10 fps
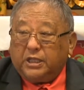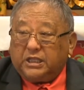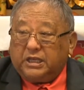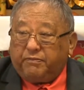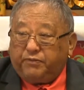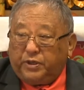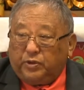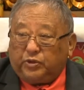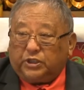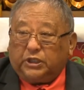The
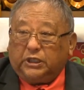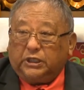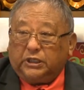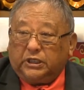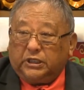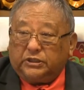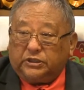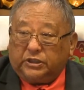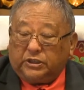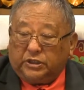future
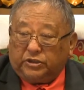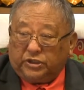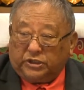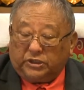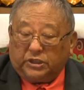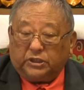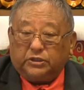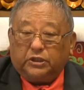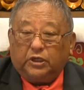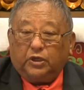is the
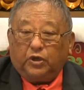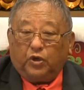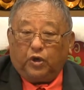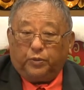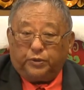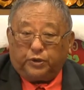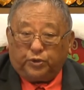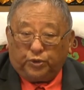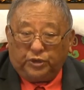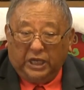result of
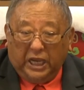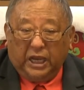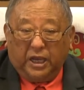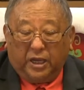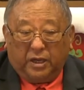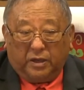today.